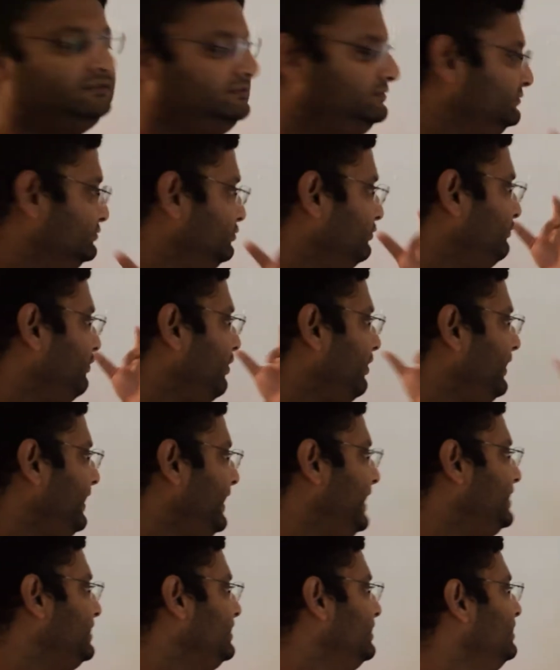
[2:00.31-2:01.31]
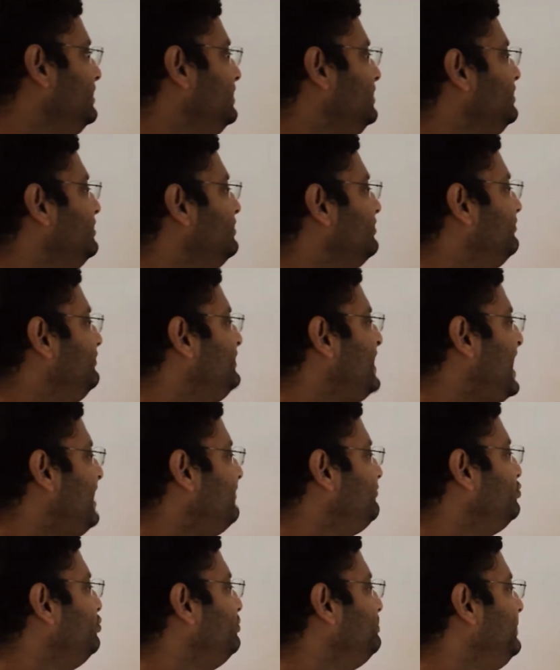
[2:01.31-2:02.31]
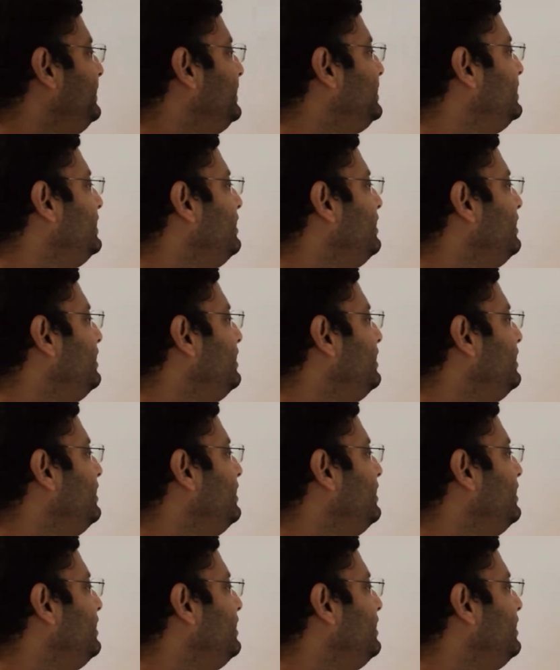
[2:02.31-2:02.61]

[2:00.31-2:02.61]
So for A, we have to pick